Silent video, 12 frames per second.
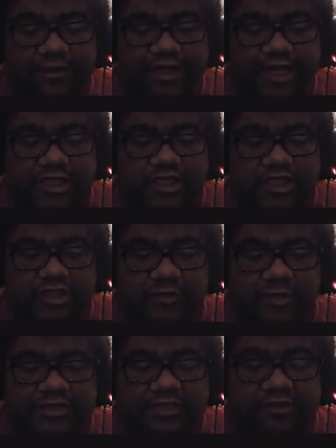She
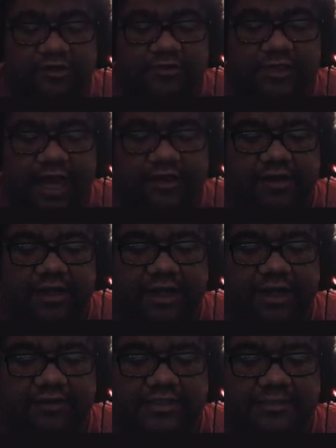squeezes a little tighter and I
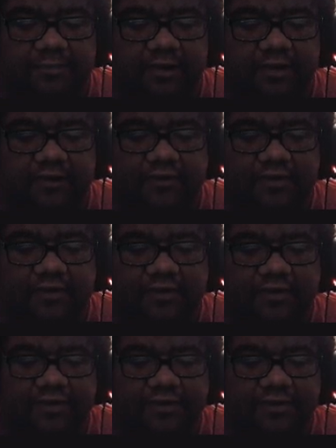let out a small...
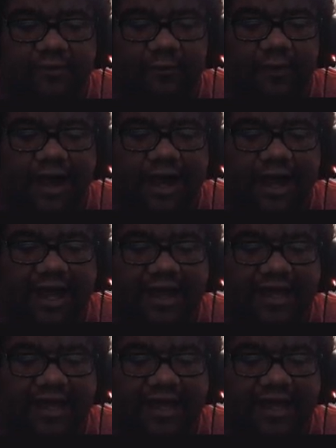Wah?